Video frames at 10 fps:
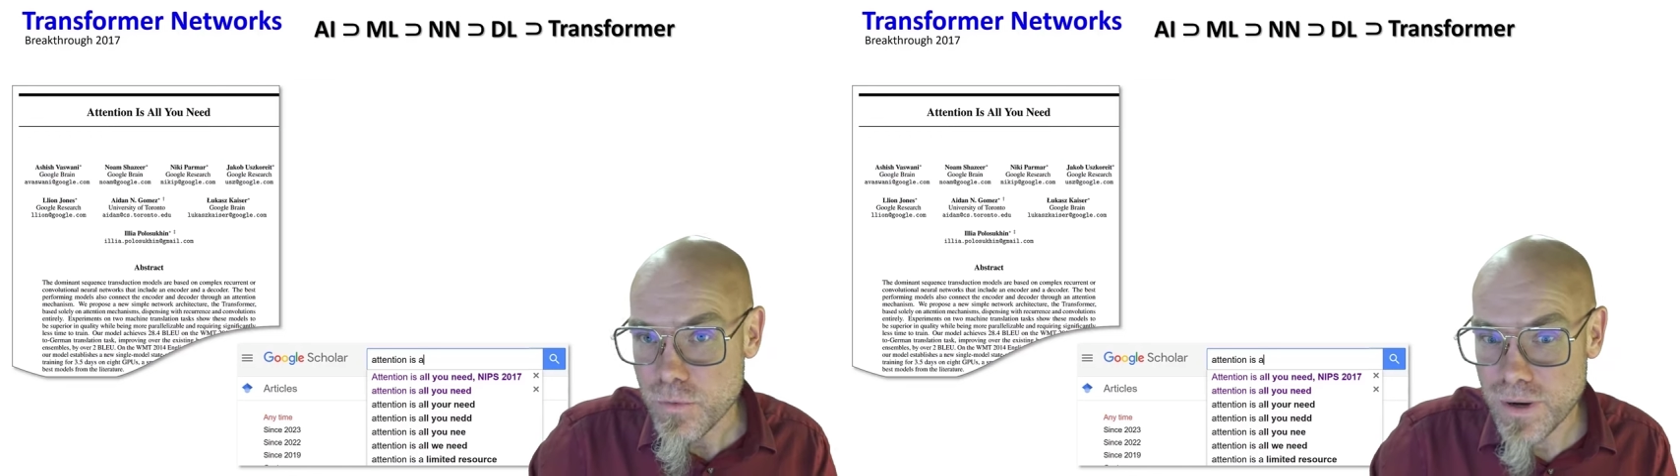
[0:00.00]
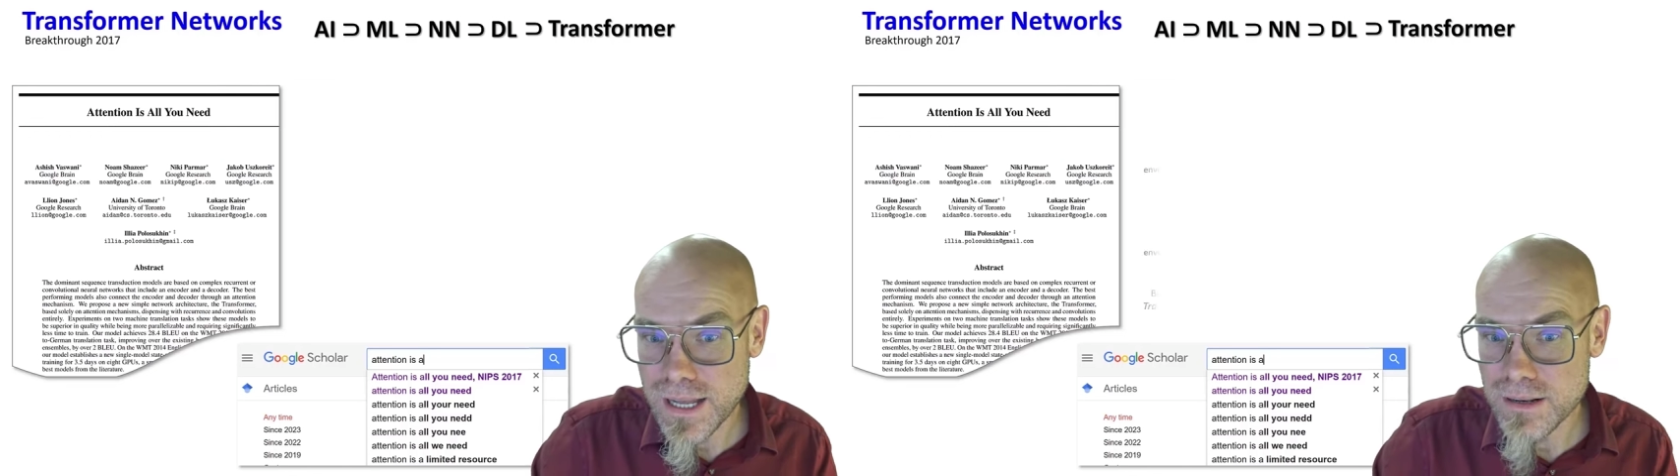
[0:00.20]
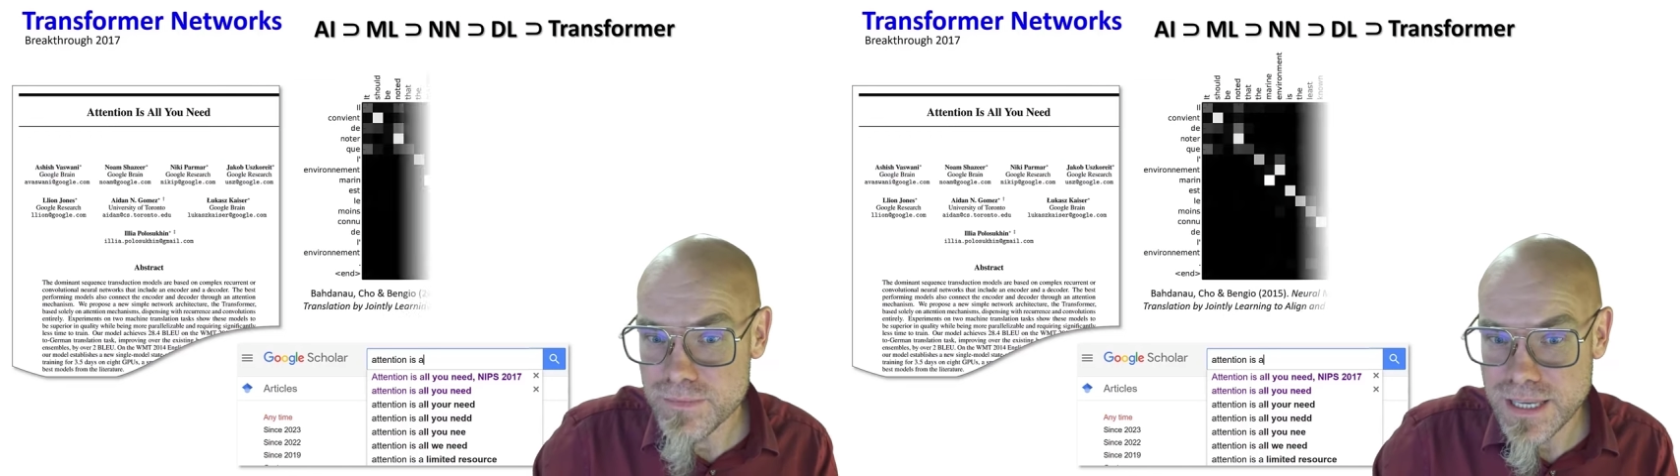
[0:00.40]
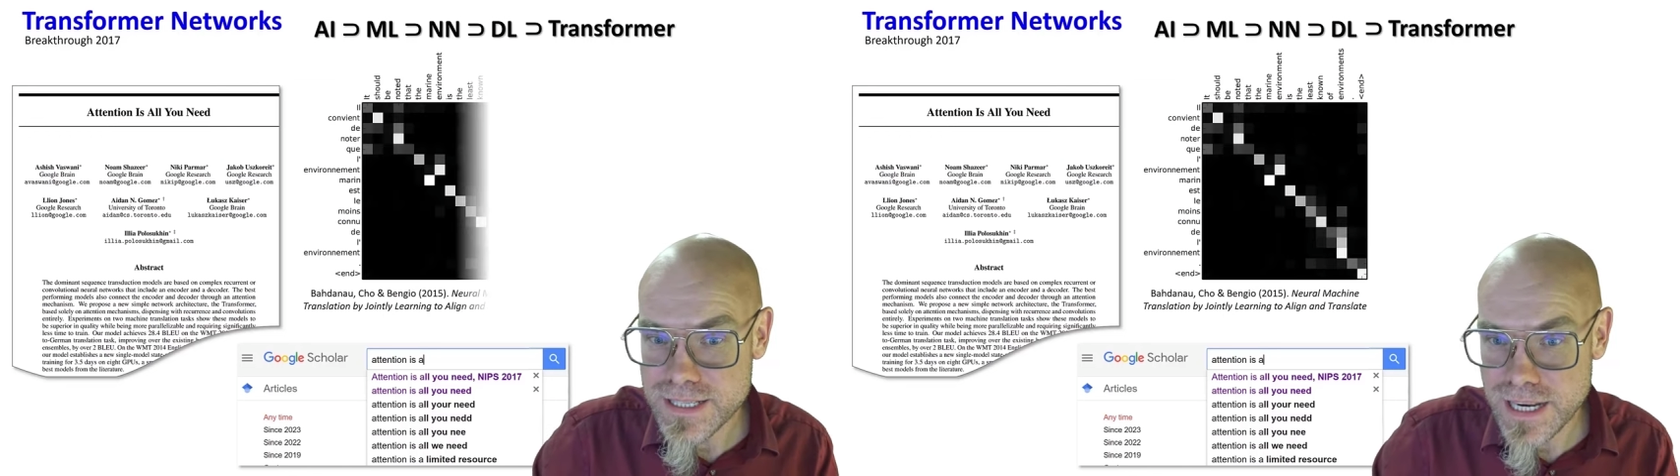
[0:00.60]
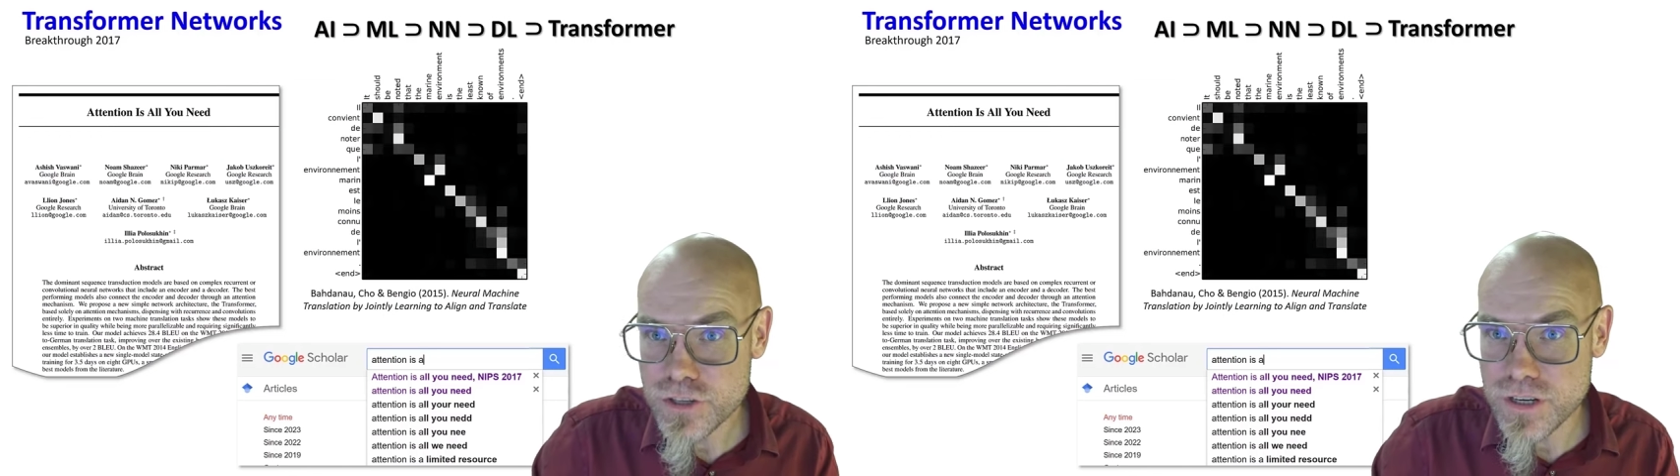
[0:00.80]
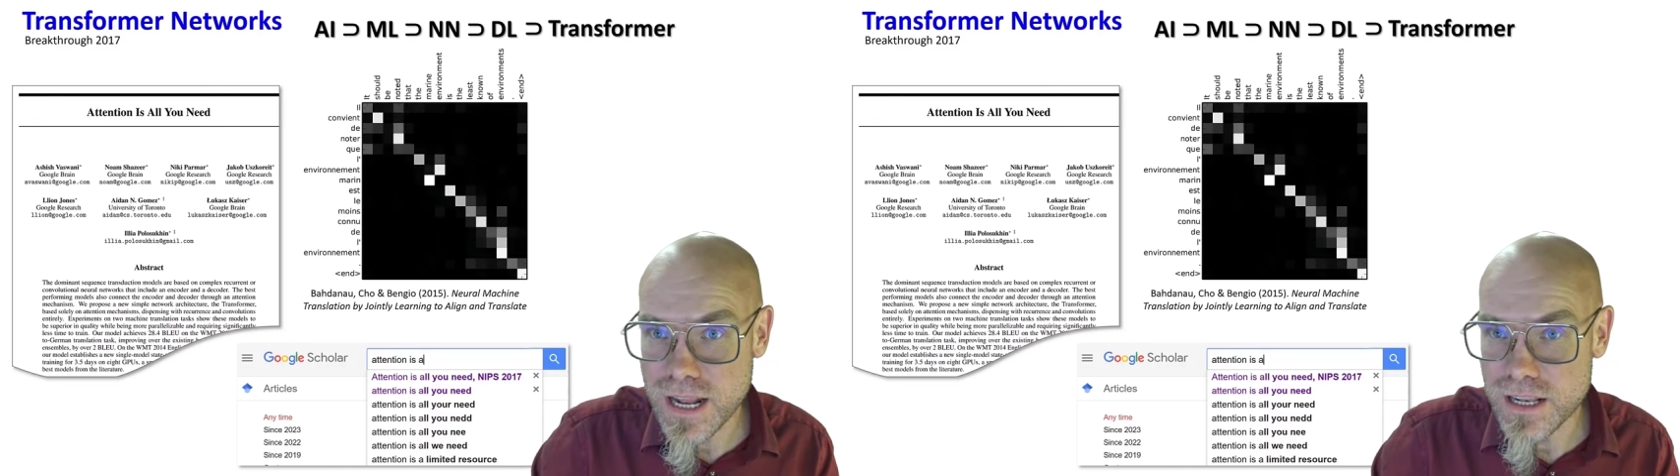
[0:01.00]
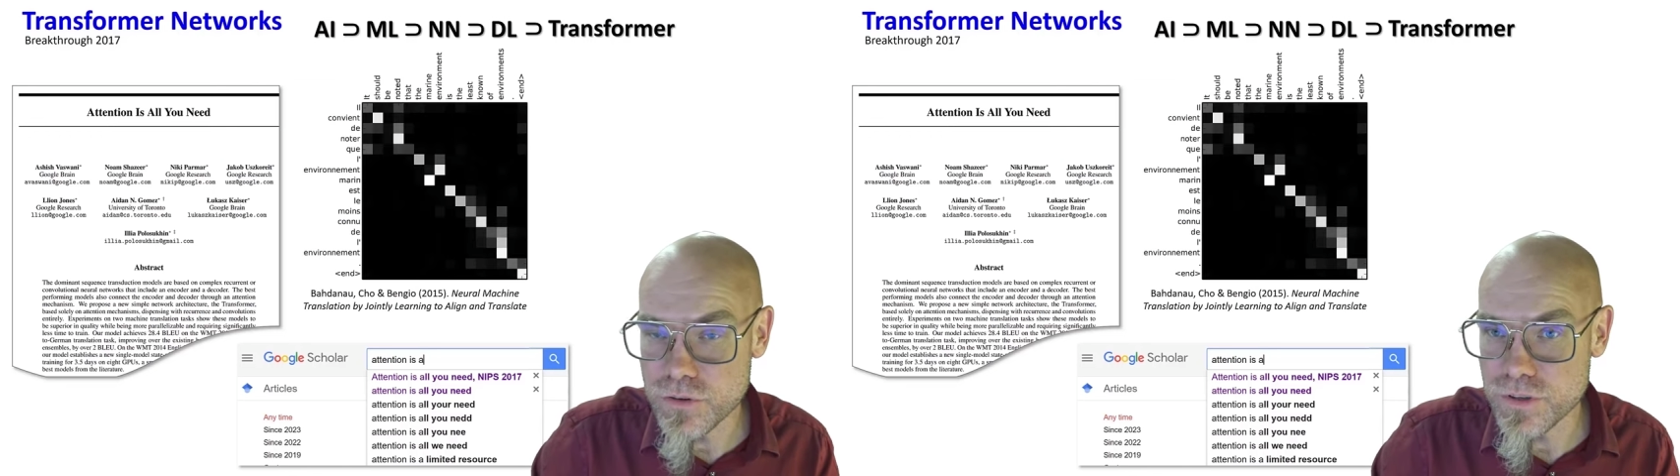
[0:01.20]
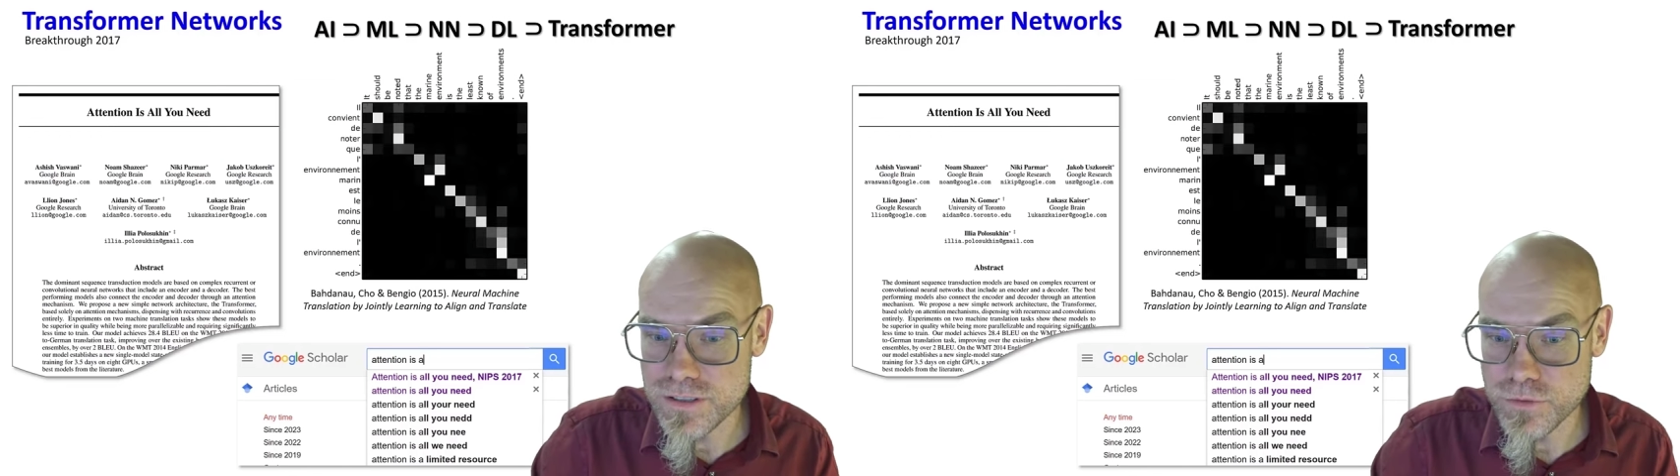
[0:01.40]
Well, the attention
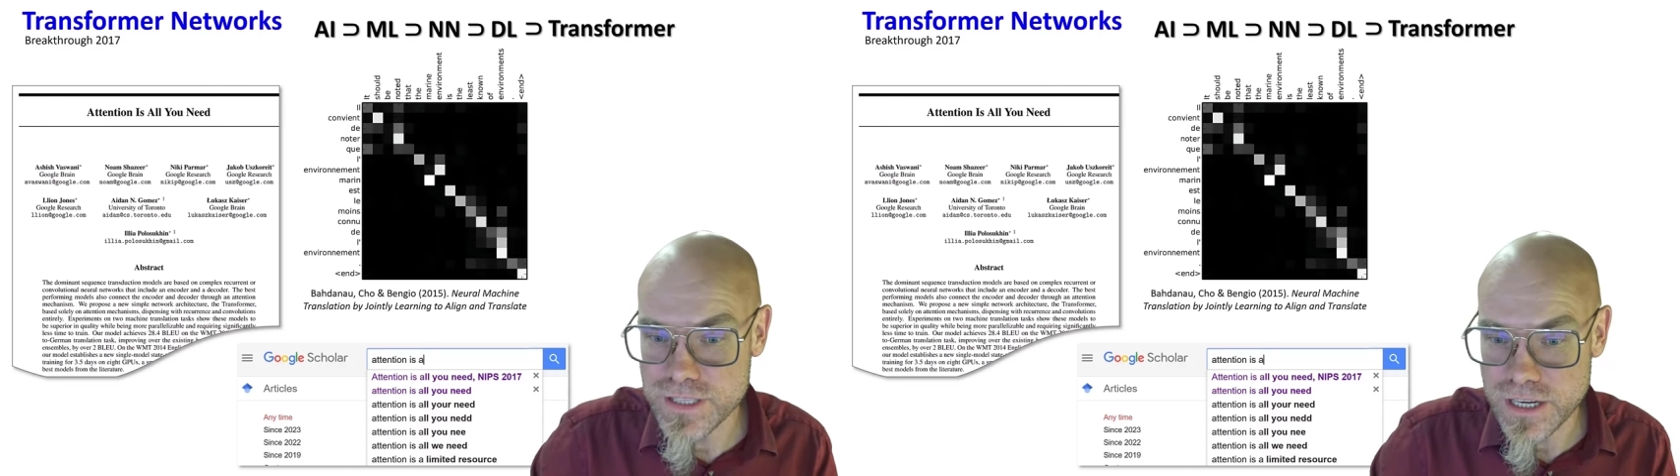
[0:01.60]
algorithm was